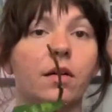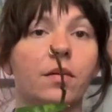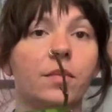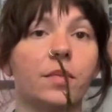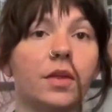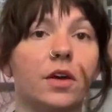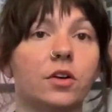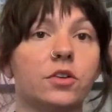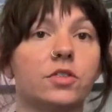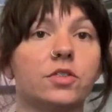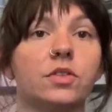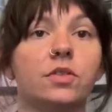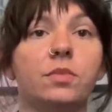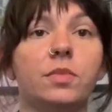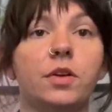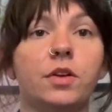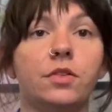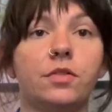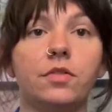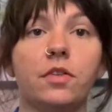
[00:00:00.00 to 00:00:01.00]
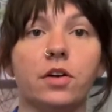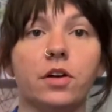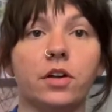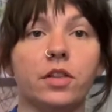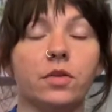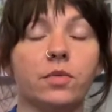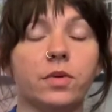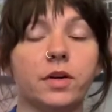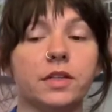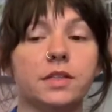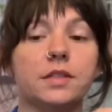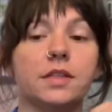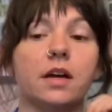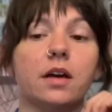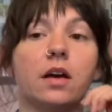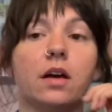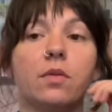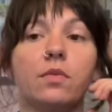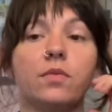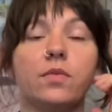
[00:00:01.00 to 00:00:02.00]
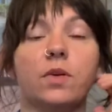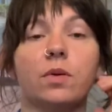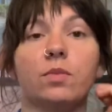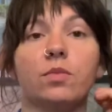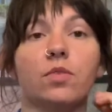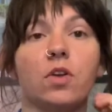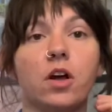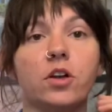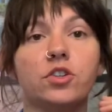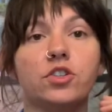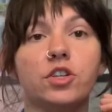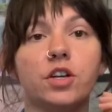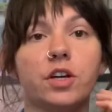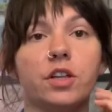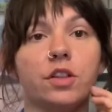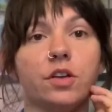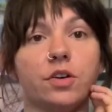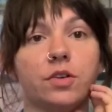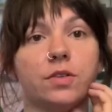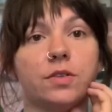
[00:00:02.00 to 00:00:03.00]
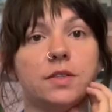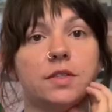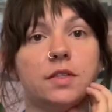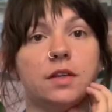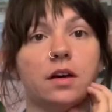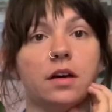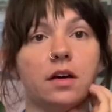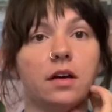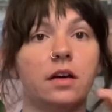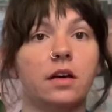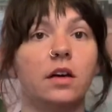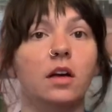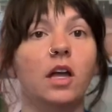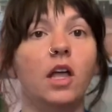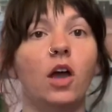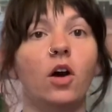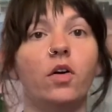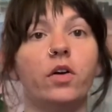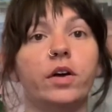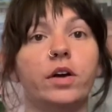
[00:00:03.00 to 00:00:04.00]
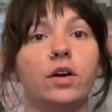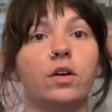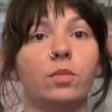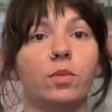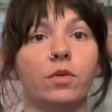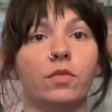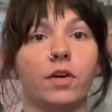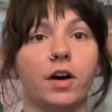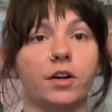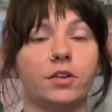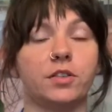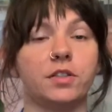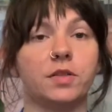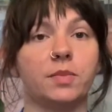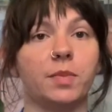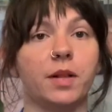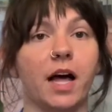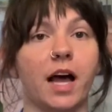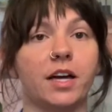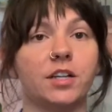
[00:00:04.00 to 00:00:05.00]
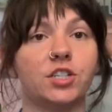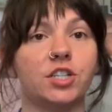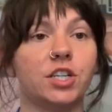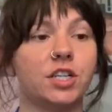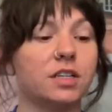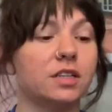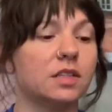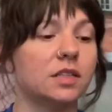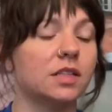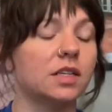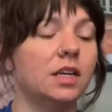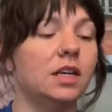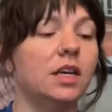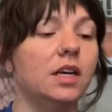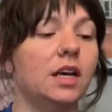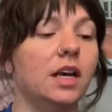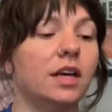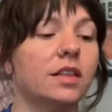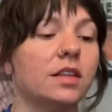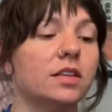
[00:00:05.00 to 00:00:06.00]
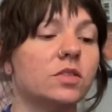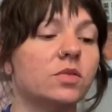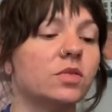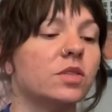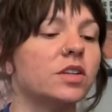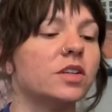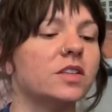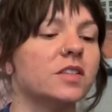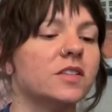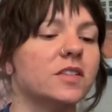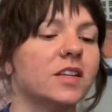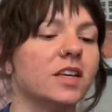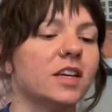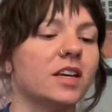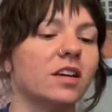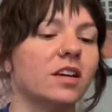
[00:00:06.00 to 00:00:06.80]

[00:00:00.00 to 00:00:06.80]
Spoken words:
are so beautiful, are the ones that come from Russia, those Hoya obovata splashes. And this one is like a